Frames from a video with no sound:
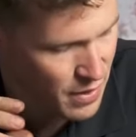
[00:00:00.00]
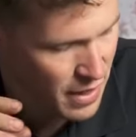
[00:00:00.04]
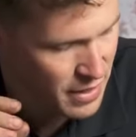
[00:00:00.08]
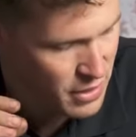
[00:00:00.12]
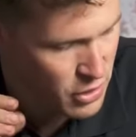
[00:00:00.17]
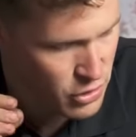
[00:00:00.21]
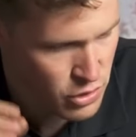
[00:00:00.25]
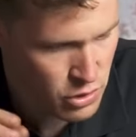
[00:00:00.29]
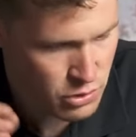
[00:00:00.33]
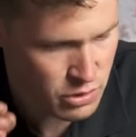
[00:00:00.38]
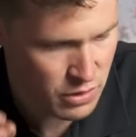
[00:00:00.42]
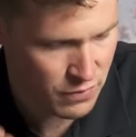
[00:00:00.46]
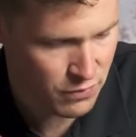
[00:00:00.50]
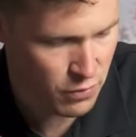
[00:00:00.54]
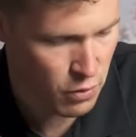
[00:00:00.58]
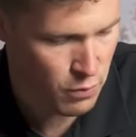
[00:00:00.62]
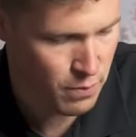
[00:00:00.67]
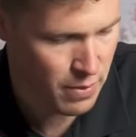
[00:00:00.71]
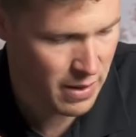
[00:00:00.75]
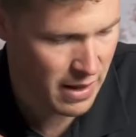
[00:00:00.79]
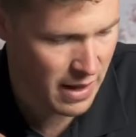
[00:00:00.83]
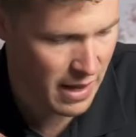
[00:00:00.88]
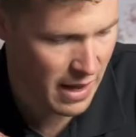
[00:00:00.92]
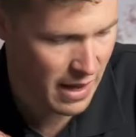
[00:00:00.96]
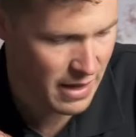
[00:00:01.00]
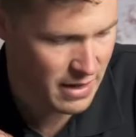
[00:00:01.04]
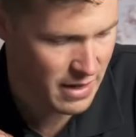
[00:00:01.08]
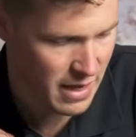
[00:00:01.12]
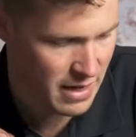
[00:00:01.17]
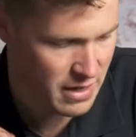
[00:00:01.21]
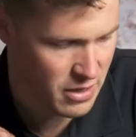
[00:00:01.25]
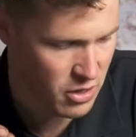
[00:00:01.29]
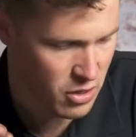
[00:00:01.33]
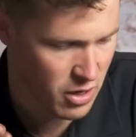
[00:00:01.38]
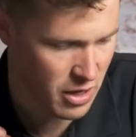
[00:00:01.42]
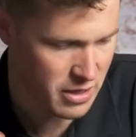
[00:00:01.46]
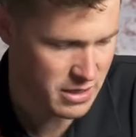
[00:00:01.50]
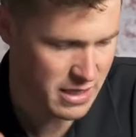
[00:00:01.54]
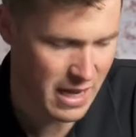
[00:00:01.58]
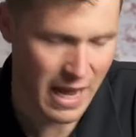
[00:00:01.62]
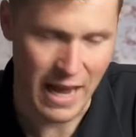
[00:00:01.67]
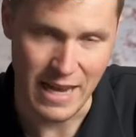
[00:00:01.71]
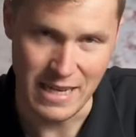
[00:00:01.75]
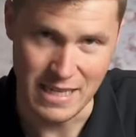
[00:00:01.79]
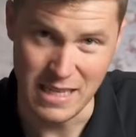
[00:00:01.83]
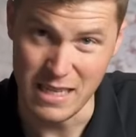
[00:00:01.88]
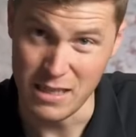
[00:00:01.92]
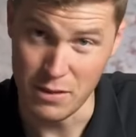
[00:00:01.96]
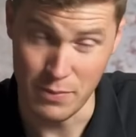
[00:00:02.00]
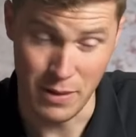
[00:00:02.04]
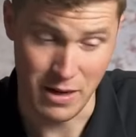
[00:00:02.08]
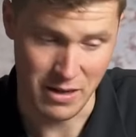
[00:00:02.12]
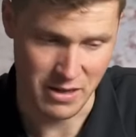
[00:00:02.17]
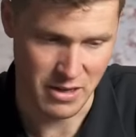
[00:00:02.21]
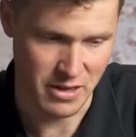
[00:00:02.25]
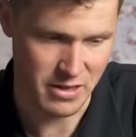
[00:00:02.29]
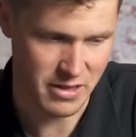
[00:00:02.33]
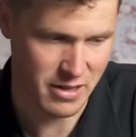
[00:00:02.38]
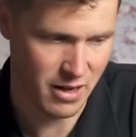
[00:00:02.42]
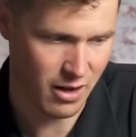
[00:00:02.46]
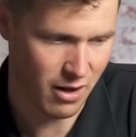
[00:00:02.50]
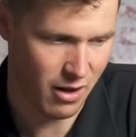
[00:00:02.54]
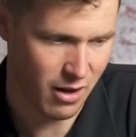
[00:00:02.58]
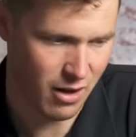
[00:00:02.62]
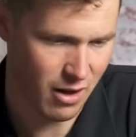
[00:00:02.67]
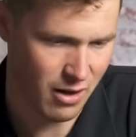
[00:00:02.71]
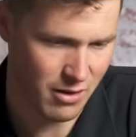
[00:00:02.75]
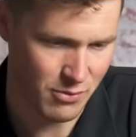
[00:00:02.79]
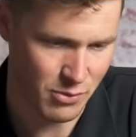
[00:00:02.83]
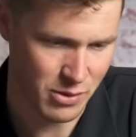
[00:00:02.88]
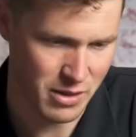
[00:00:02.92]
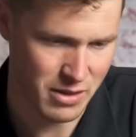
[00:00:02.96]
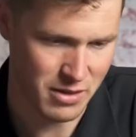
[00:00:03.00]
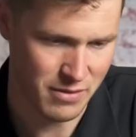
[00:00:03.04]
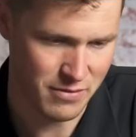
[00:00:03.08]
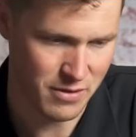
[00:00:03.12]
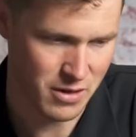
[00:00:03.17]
And then you use it for a bit and then you learn to hate it. It's a bit like a car.